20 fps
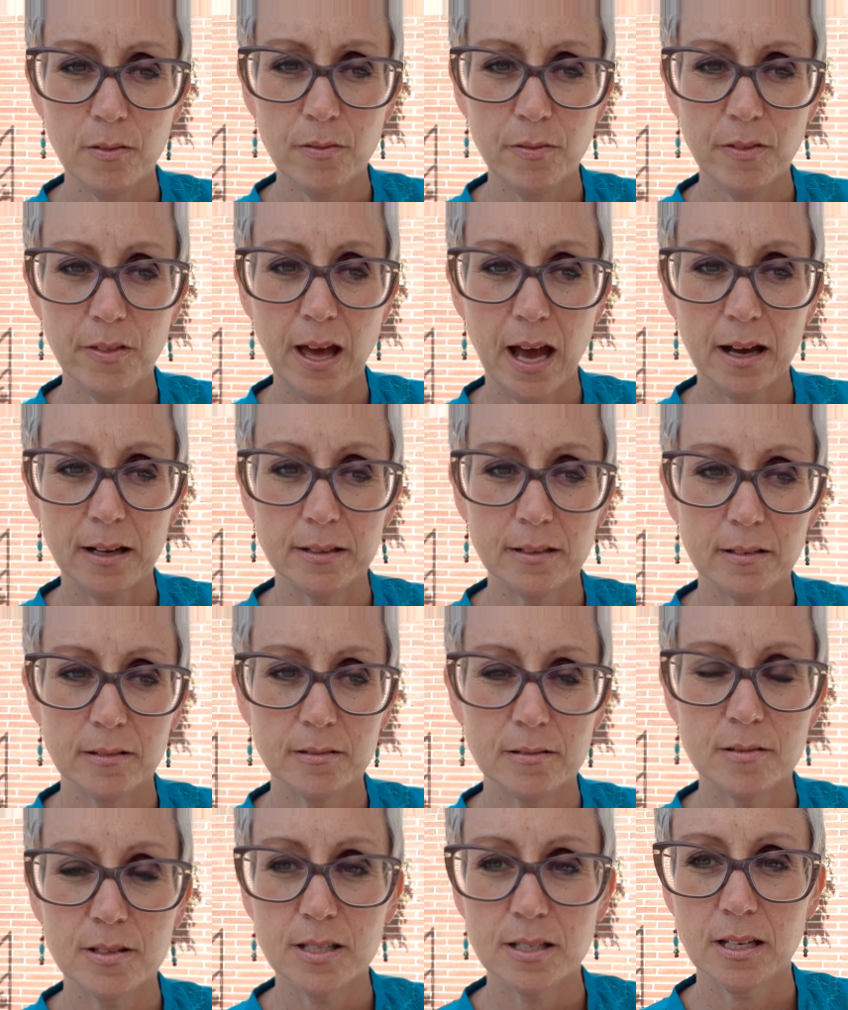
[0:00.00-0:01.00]
that
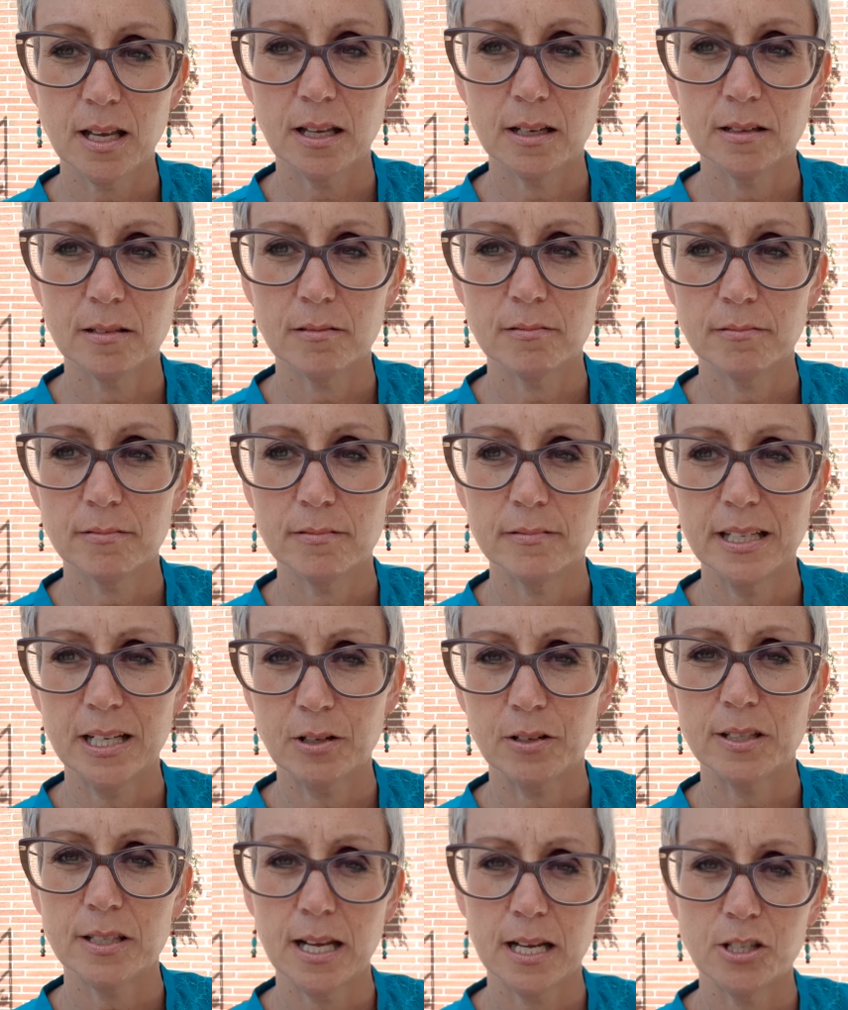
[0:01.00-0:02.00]
skin
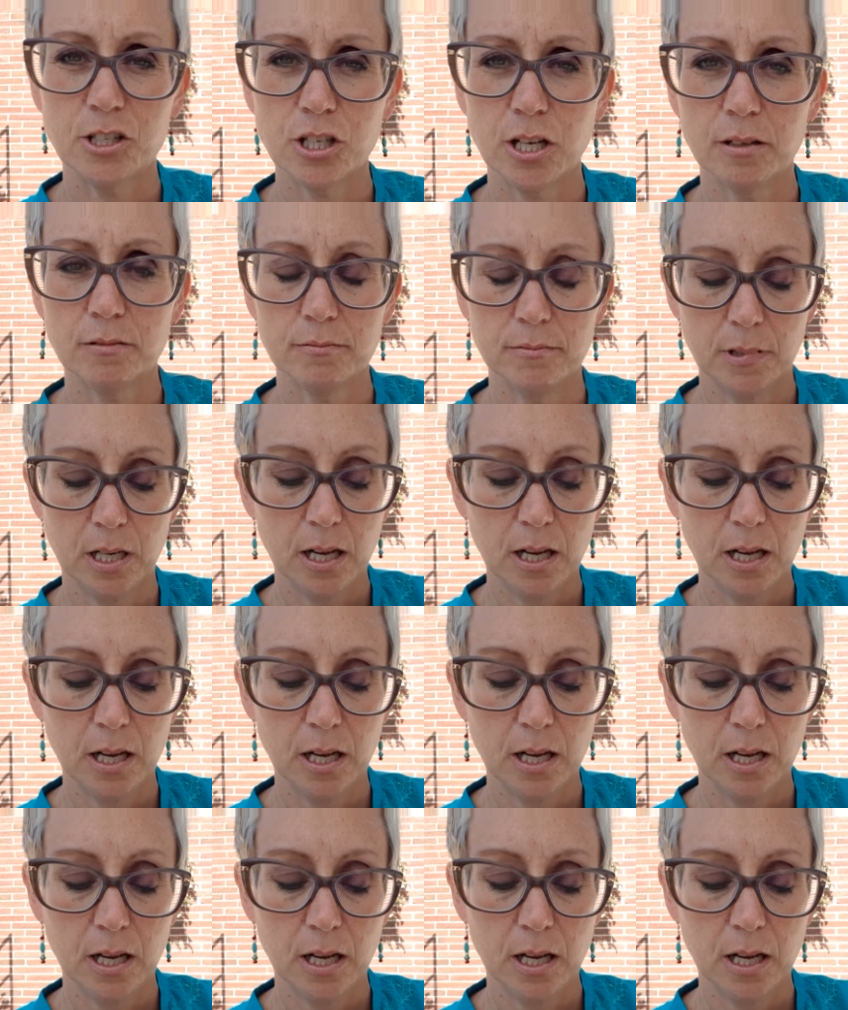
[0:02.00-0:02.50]
irritation.